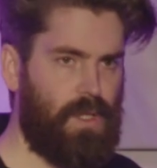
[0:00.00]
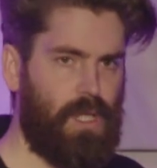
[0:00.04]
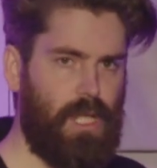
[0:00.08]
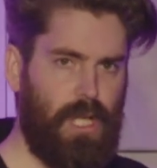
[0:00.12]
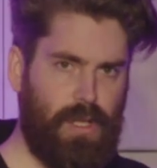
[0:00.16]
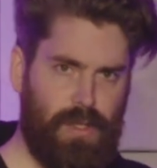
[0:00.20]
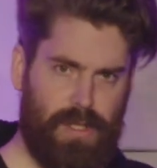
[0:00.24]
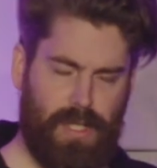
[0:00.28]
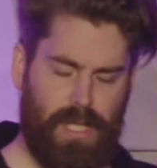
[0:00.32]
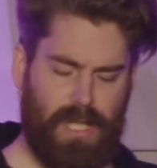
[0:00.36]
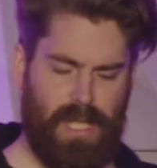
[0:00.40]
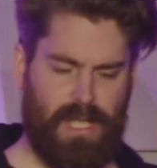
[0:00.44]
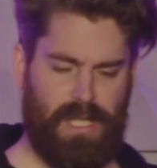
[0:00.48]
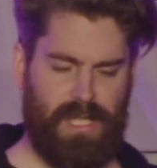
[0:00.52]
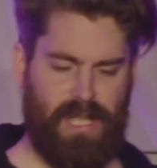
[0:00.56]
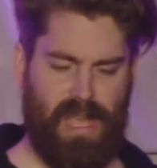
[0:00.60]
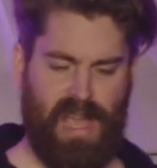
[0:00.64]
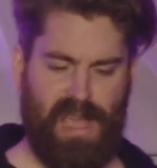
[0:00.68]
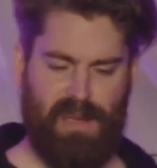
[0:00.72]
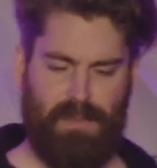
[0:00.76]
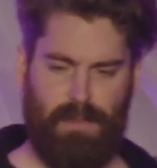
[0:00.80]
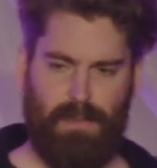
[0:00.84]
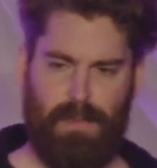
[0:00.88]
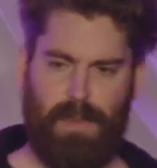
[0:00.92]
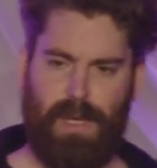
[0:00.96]
close to the
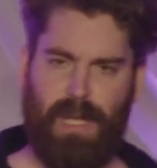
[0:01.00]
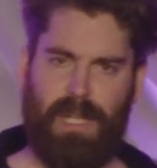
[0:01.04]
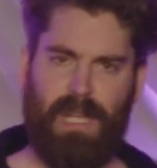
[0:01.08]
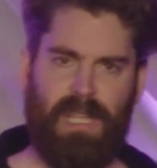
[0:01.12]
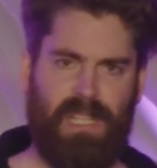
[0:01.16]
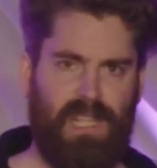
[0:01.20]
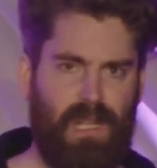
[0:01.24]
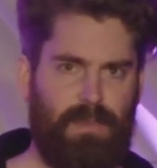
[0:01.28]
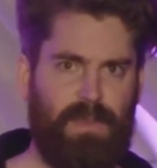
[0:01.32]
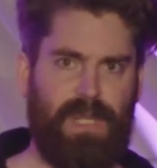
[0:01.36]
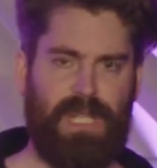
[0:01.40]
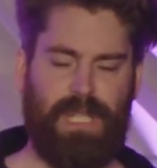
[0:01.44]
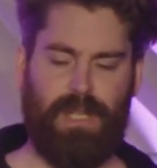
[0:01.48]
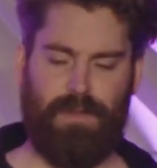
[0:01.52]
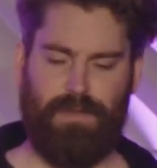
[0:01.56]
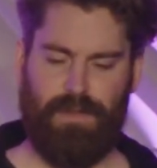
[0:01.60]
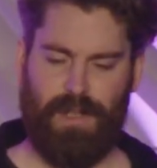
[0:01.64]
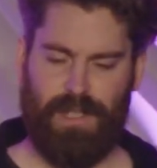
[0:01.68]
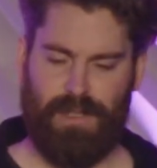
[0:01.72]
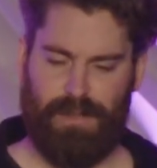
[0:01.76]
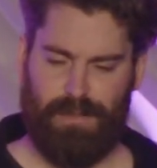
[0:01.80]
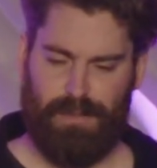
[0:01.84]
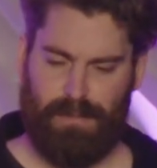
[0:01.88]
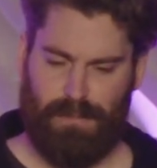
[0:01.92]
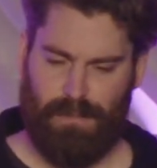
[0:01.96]
same, but a little bit
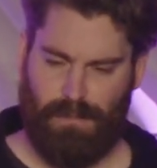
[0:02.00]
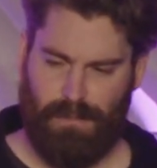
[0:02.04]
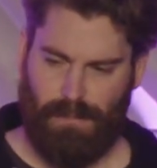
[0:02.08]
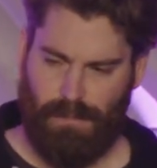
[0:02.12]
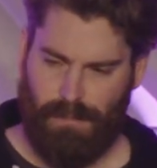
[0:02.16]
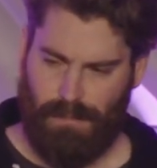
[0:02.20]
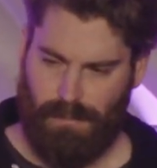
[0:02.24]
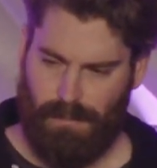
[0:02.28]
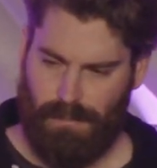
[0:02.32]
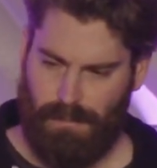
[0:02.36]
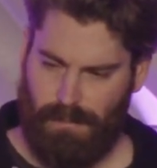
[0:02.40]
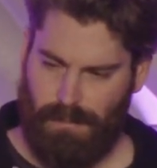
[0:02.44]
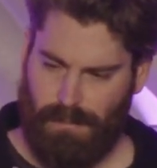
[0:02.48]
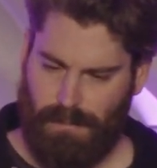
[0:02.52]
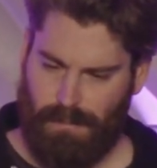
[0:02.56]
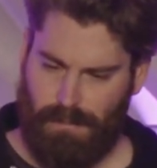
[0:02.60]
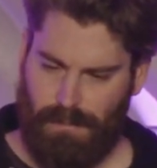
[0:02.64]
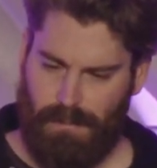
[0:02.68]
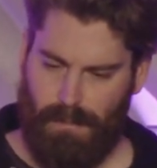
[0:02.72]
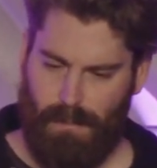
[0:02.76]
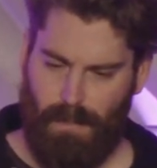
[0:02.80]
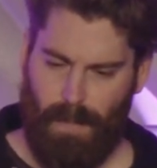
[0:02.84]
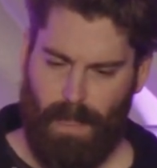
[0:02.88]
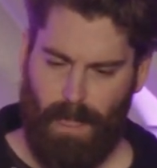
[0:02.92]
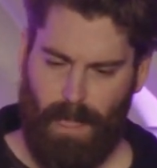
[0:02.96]
different.
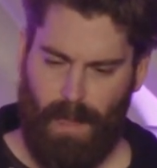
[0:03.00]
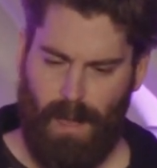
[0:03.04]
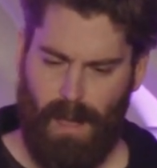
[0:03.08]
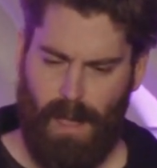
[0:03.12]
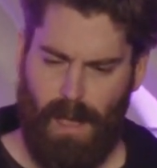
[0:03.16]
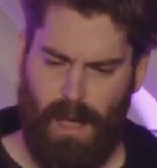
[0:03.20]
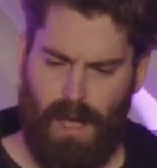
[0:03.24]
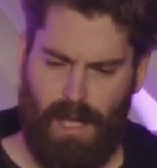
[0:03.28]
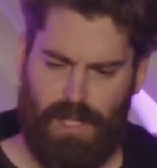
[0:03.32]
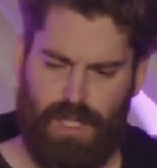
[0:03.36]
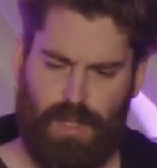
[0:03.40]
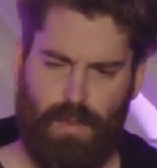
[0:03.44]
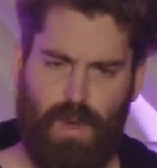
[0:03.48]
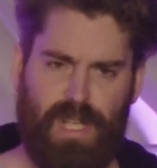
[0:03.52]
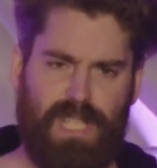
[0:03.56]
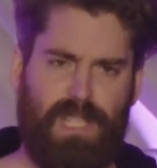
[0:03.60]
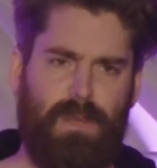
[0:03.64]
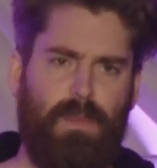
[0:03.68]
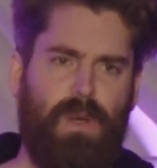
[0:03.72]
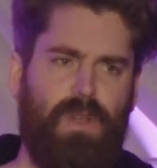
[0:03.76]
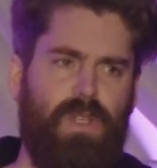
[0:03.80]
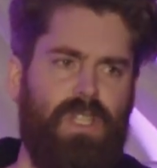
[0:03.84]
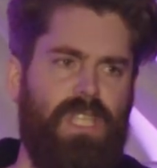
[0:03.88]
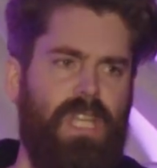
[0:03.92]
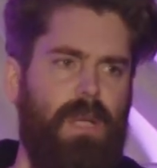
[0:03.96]
So what's the
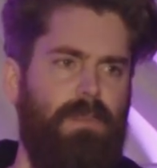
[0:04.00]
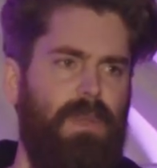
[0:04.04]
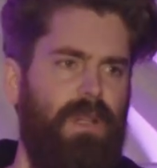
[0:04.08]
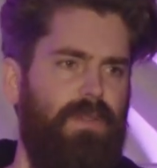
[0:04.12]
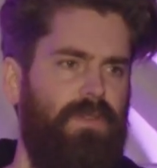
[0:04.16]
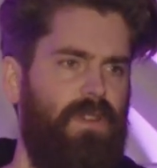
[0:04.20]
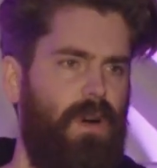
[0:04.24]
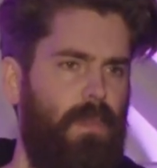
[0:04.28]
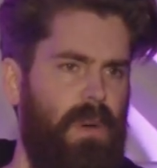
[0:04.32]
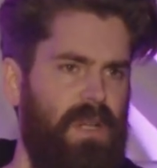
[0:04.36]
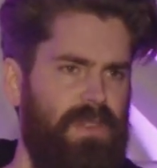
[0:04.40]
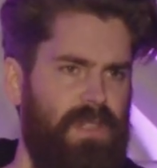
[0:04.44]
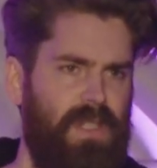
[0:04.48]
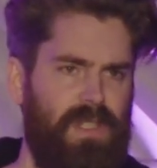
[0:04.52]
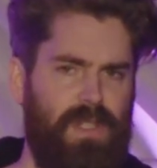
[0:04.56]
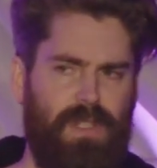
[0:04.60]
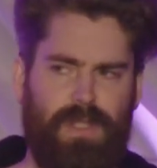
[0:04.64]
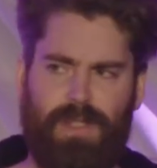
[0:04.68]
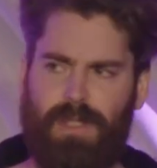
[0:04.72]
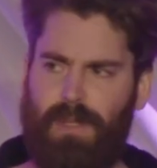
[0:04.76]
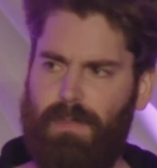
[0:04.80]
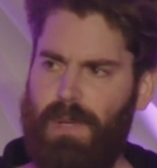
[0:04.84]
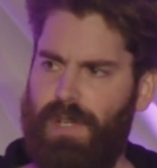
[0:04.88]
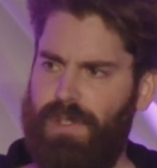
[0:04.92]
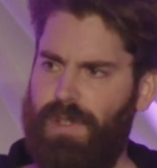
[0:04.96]
most simple form of
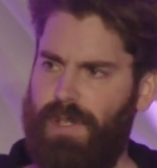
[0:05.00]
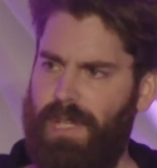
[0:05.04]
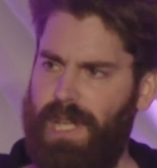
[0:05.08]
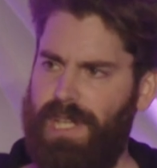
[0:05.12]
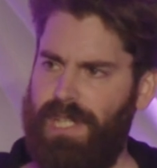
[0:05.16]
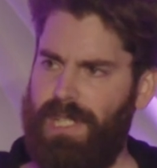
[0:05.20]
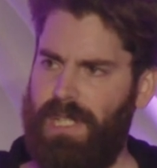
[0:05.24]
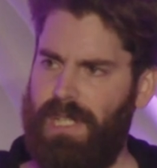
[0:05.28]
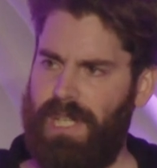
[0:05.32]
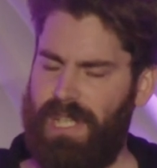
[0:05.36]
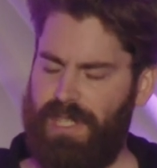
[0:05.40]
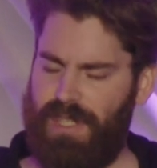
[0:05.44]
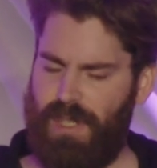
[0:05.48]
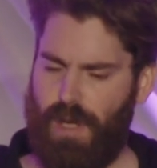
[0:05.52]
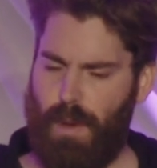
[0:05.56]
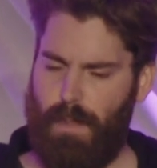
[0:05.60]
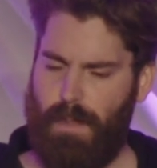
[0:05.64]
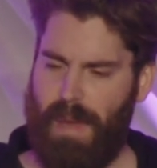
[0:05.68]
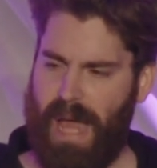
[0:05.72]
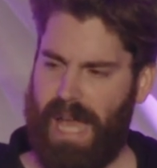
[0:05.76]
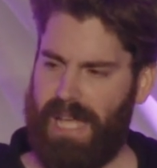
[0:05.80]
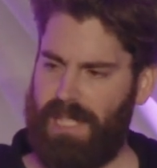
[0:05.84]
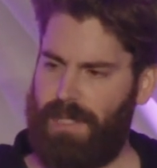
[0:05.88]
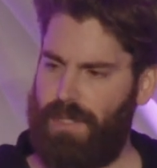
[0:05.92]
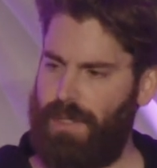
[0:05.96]
digital modulation? Let's go
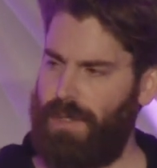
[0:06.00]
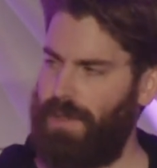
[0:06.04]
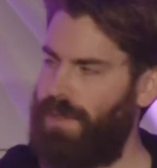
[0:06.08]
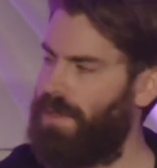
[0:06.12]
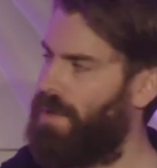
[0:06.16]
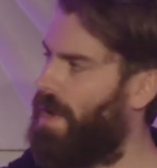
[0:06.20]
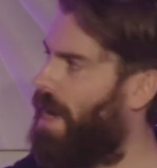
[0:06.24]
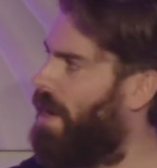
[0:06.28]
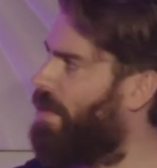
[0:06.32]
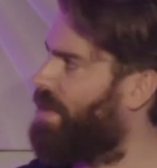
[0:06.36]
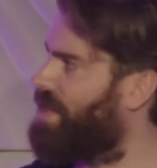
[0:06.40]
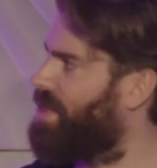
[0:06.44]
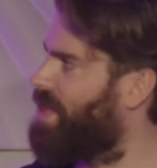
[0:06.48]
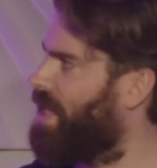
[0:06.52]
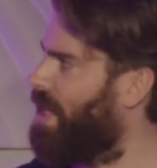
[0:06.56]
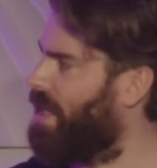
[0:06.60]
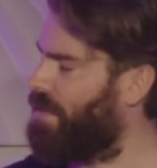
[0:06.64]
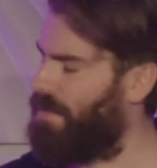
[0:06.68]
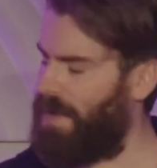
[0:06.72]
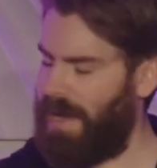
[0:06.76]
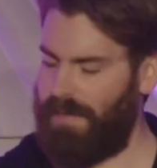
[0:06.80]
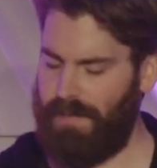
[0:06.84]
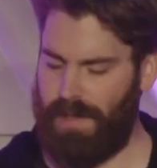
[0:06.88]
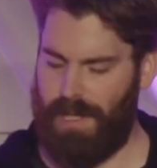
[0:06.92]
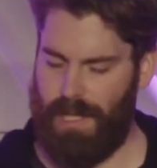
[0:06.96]
back to our
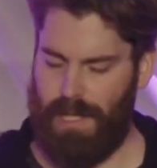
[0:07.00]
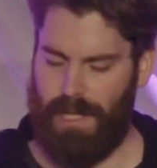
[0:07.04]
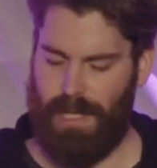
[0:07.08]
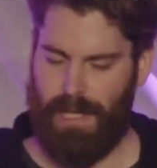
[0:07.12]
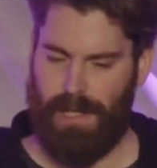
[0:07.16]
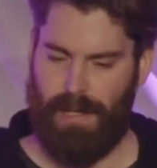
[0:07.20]
telegraph key